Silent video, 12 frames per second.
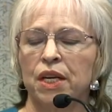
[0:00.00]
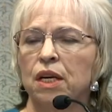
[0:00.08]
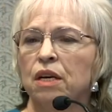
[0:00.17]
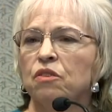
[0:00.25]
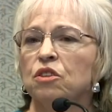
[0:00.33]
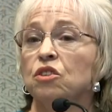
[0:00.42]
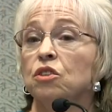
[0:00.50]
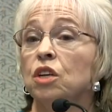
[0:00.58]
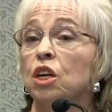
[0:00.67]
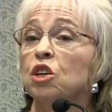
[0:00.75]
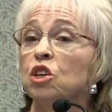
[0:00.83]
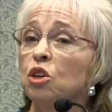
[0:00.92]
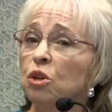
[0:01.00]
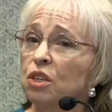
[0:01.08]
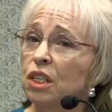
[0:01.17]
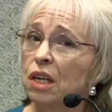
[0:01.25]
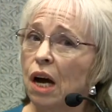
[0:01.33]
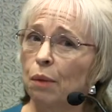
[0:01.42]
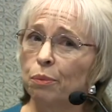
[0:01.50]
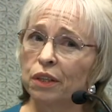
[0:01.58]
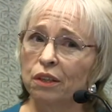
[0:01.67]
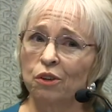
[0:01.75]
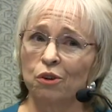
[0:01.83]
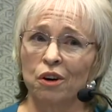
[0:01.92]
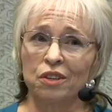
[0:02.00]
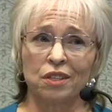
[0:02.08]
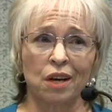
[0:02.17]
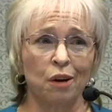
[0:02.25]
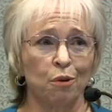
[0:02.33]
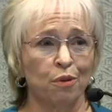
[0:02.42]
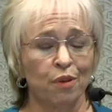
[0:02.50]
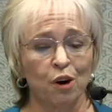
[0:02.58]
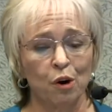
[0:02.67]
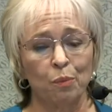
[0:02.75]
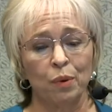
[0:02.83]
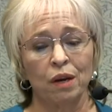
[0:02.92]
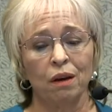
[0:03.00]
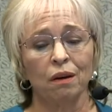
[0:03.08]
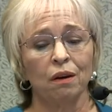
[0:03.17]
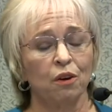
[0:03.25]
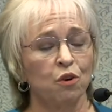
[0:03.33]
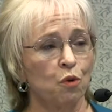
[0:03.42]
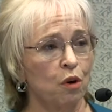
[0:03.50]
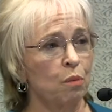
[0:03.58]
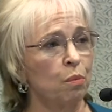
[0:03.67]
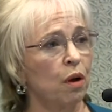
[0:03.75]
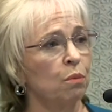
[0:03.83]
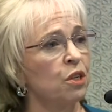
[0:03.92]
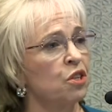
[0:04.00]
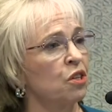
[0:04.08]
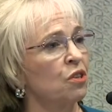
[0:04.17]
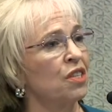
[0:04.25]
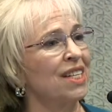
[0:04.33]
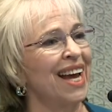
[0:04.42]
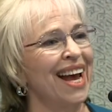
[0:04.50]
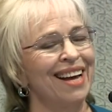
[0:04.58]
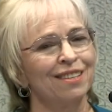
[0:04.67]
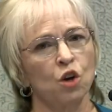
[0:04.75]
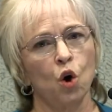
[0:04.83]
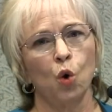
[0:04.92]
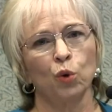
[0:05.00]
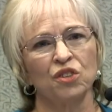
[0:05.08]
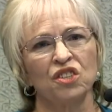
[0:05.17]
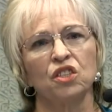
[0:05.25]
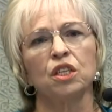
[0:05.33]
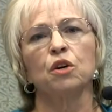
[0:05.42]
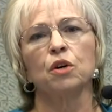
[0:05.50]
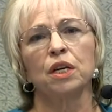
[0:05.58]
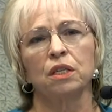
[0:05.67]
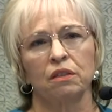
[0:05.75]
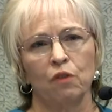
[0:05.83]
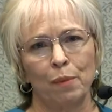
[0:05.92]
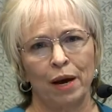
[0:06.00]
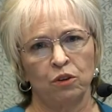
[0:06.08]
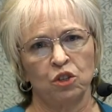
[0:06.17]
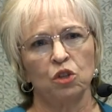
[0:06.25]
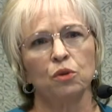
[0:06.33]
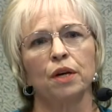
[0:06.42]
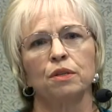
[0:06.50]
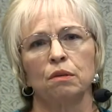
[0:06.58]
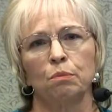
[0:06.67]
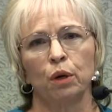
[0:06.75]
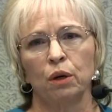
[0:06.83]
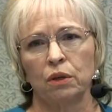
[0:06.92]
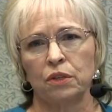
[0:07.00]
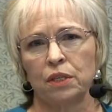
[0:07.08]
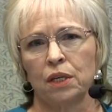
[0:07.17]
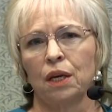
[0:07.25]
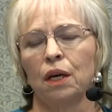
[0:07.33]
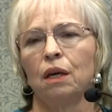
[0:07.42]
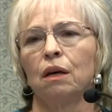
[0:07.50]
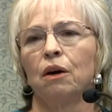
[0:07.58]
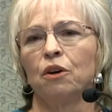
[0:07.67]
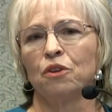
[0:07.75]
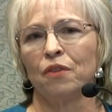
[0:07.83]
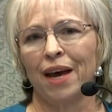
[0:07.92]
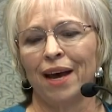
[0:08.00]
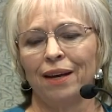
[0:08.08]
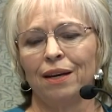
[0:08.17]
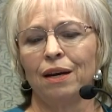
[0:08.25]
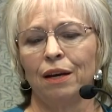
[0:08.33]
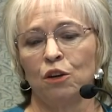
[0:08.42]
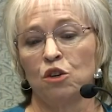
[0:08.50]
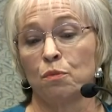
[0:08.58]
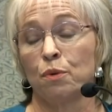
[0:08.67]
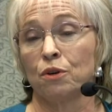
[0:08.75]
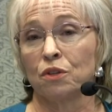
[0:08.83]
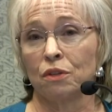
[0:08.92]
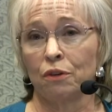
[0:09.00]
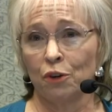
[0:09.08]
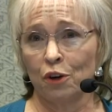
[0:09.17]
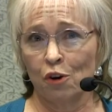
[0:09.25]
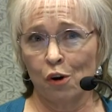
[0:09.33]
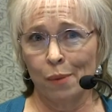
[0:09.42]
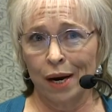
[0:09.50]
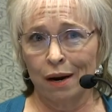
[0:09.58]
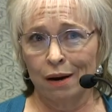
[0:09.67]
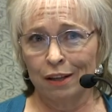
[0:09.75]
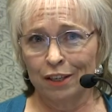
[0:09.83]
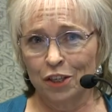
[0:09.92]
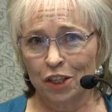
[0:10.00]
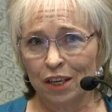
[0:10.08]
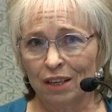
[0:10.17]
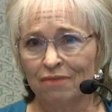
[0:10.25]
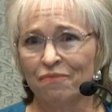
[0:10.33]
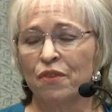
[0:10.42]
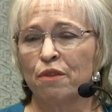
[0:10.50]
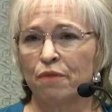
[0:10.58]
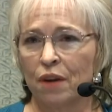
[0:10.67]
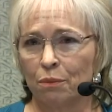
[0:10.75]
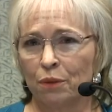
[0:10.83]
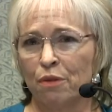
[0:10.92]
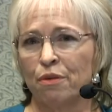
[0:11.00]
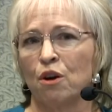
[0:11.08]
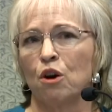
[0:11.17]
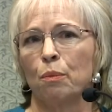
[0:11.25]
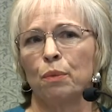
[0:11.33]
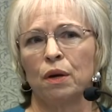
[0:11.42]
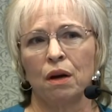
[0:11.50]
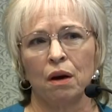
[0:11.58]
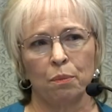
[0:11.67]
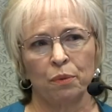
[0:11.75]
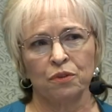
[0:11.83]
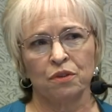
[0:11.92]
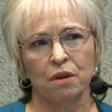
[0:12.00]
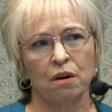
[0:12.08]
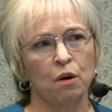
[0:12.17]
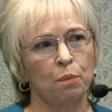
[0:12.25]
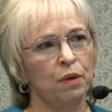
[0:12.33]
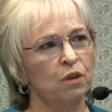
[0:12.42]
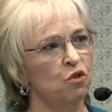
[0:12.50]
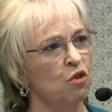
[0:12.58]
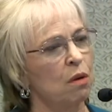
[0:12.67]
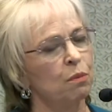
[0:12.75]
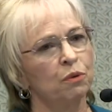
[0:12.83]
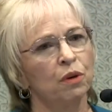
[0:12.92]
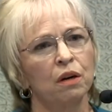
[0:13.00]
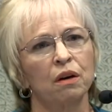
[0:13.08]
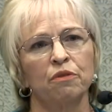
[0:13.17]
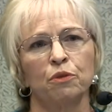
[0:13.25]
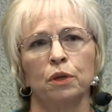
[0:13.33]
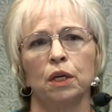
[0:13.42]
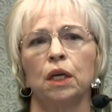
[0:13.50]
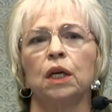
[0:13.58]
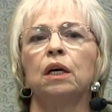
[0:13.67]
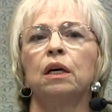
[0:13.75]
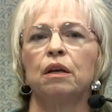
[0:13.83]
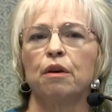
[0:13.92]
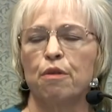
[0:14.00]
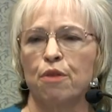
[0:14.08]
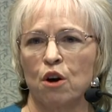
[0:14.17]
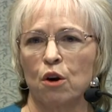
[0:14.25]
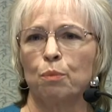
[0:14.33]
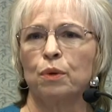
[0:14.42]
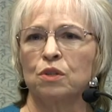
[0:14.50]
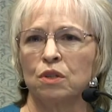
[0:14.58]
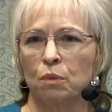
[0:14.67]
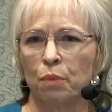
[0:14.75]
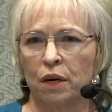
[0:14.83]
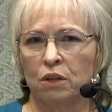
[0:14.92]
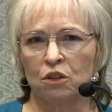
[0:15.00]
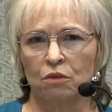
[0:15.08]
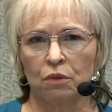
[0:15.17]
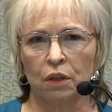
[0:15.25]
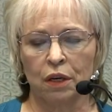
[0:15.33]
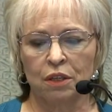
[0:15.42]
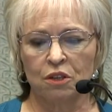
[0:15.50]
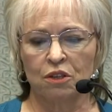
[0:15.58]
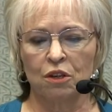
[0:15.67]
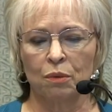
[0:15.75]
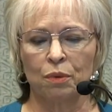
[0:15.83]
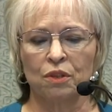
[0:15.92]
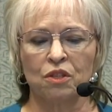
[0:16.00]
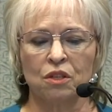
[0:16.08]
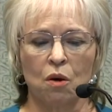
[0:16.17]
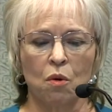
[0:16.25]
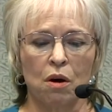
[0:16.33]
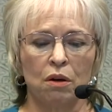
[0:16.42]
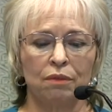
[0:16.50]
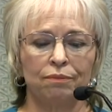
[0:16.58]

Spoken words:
This is a huge topic across psychotherapy. Norton Publishers has a whole series of about 24 books under the heading Interpersonal Neurobiology, Family Therapy, Couples Therapy, Trauma Recovery, Therapist-to-Patient Relationship, and so on.